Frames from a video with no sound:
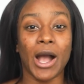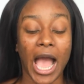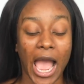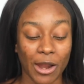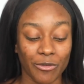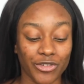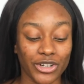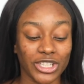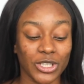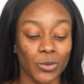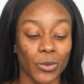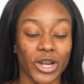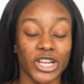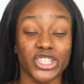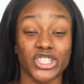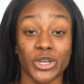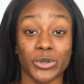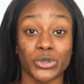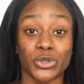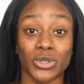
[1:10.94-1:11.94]
I really want to
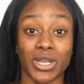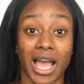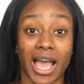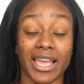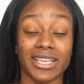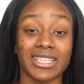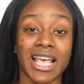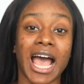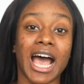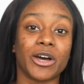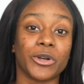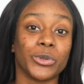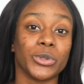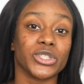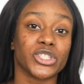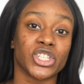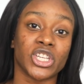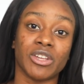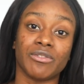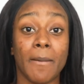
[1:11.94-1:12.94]
share with you guys how to
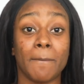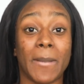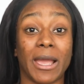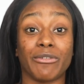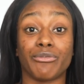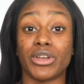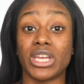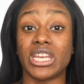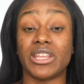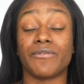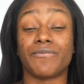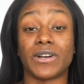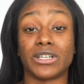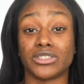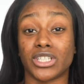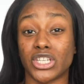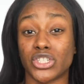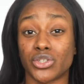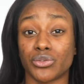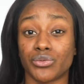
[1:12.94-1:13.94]
achieve my radiant
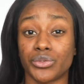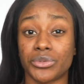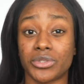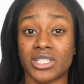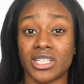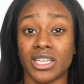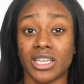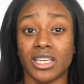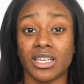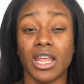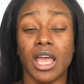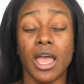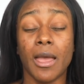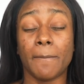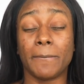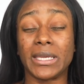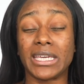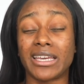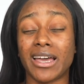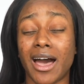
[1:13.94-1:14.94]
foundation routine
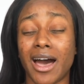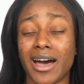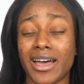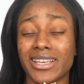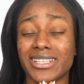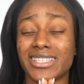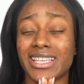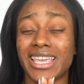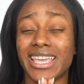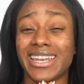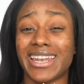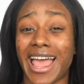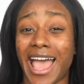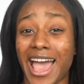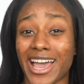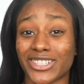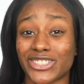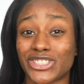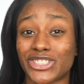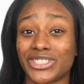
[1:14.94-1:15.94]
because it
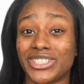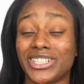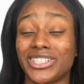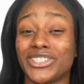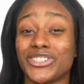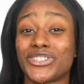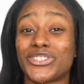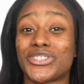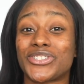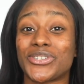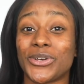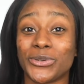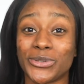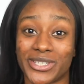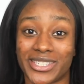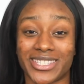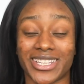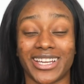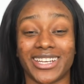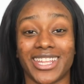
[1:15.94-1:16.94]
actually looks so
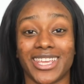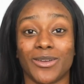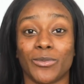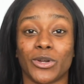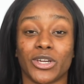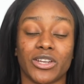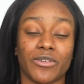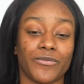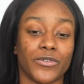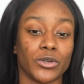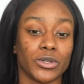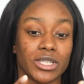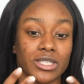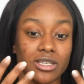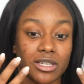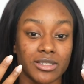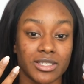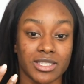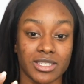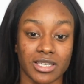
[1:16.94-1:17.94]
stunning. We're gonna focus
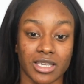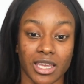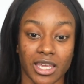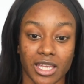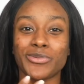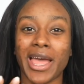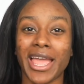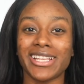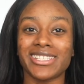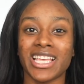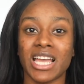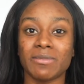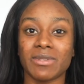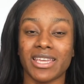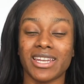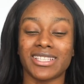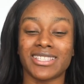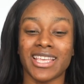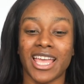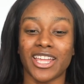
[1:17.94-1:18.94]
on skin. 9 times
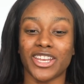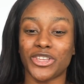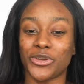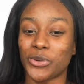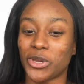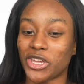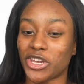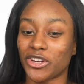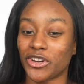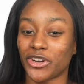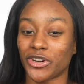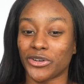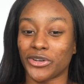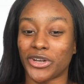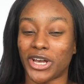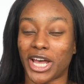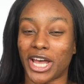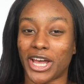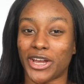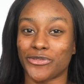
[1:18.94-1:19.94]
out of 10, you hear
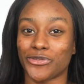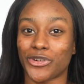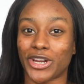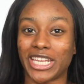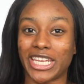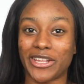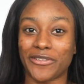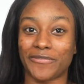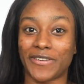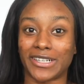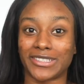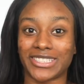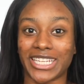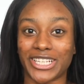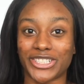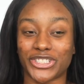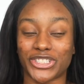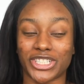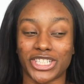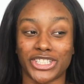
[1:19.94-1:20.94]
radiant
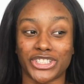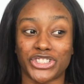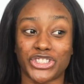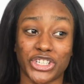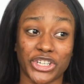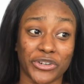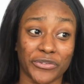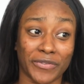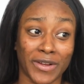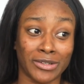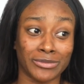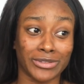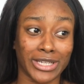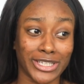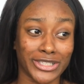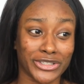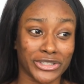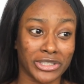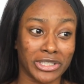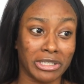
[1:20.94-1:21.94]
foundation, sheer
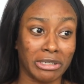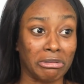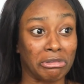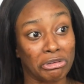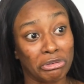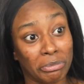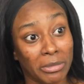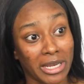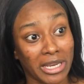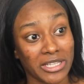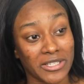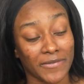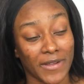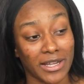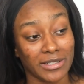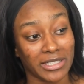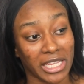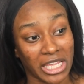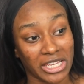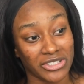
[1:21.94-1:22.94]
foundation, luminous
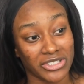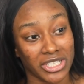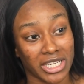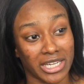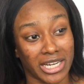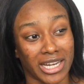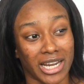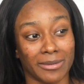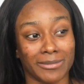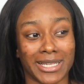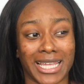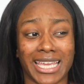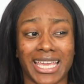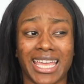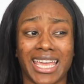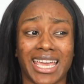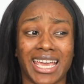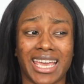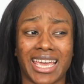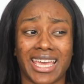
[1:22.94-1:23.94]
foundation, and I'm like,
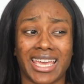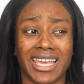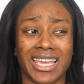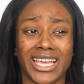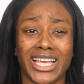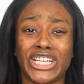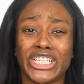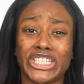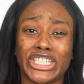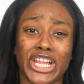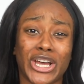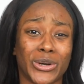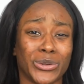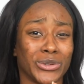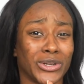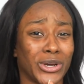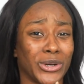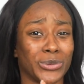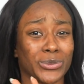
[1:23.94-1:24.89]
no,